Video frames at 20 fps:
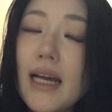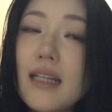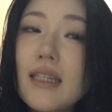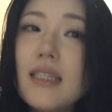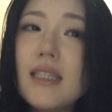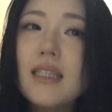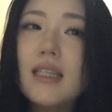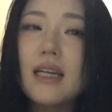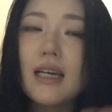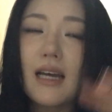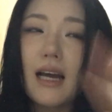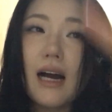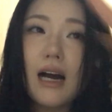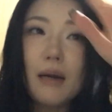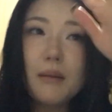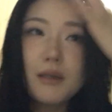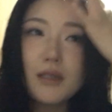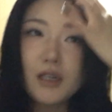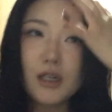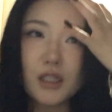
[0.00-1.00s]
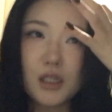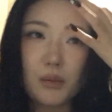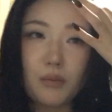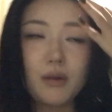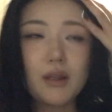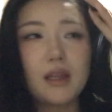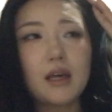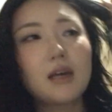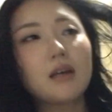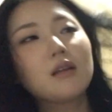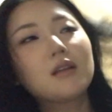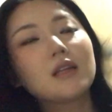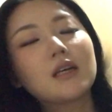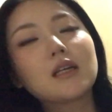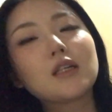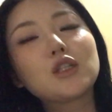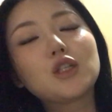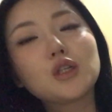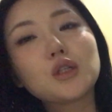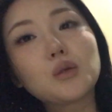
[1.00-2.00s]
least like I'm in touch with
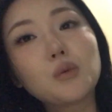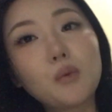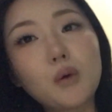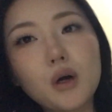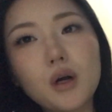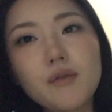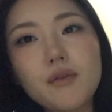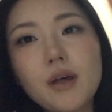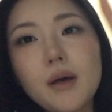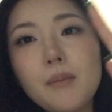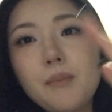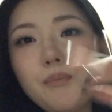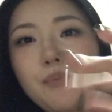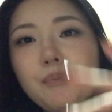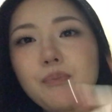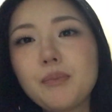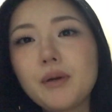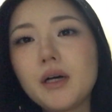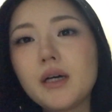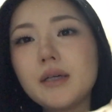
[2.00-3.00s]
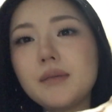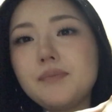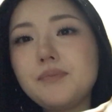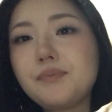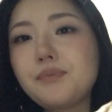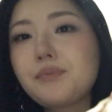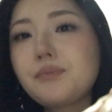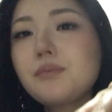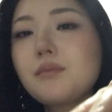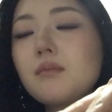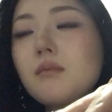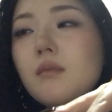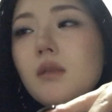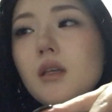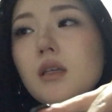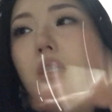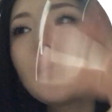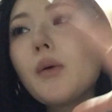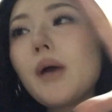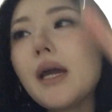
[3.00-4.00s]
like just one of them. But
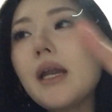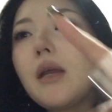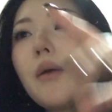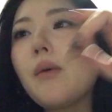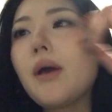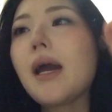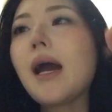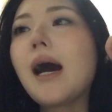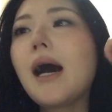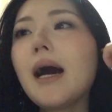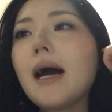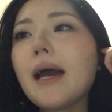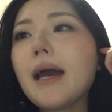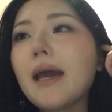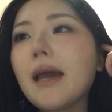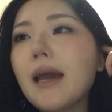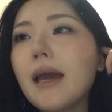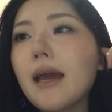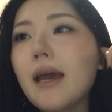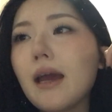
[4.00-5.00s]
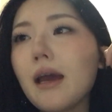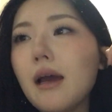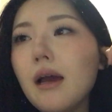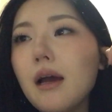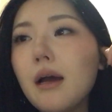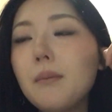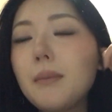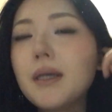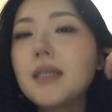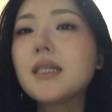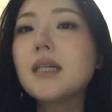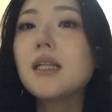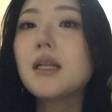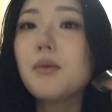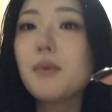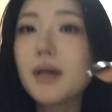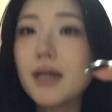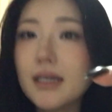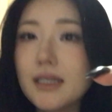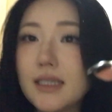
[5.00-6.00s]
so anyway, basically
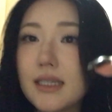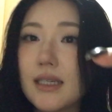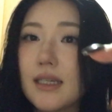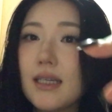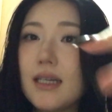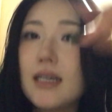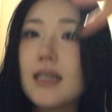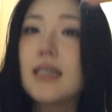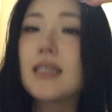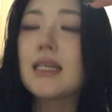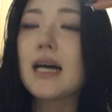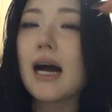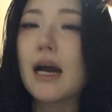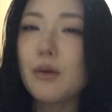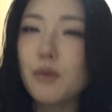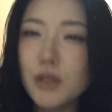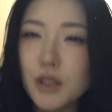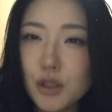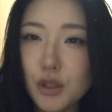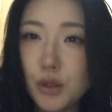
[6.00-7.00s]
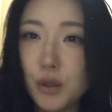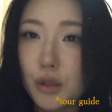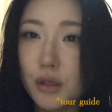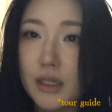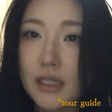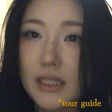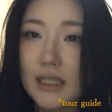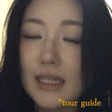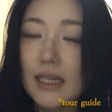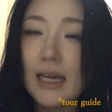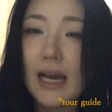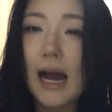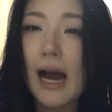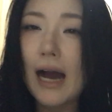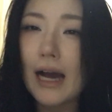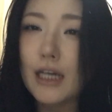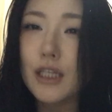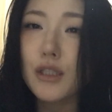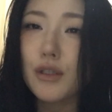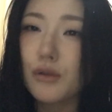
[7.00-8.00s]
what I did is I was a tourist, like a
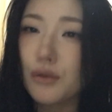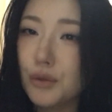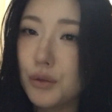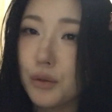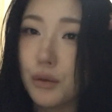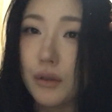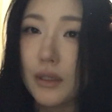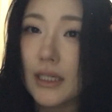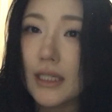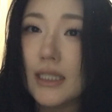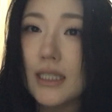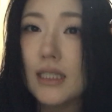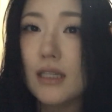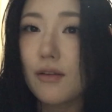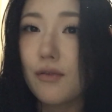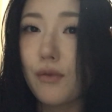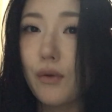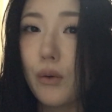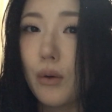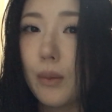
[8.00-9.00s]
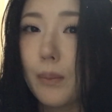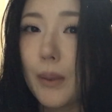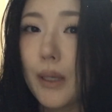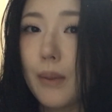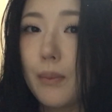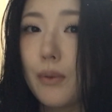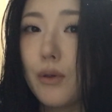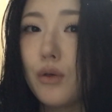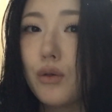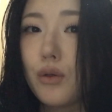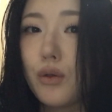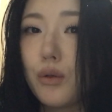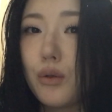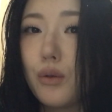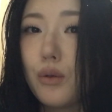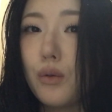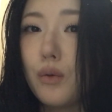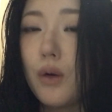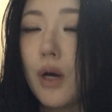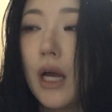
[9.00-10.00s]
high school tourist for people
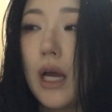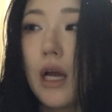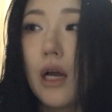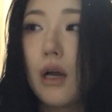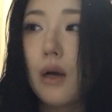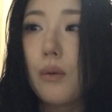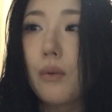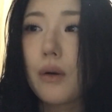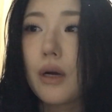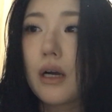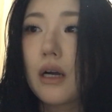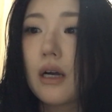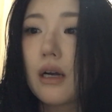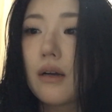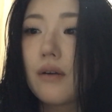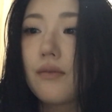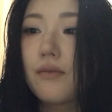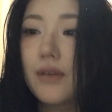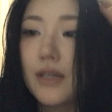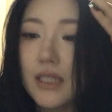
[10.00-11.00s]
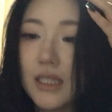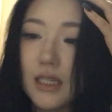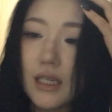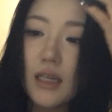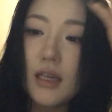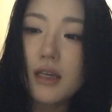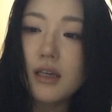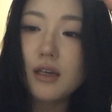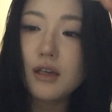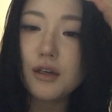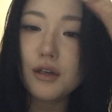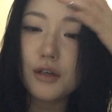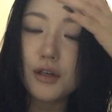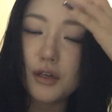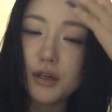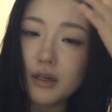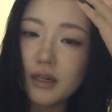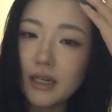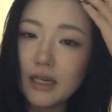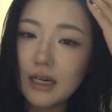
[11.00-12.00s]
who were visiting
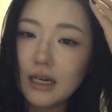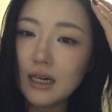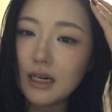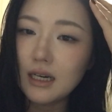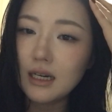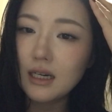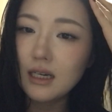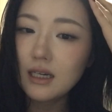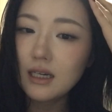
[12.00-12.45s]
Korea.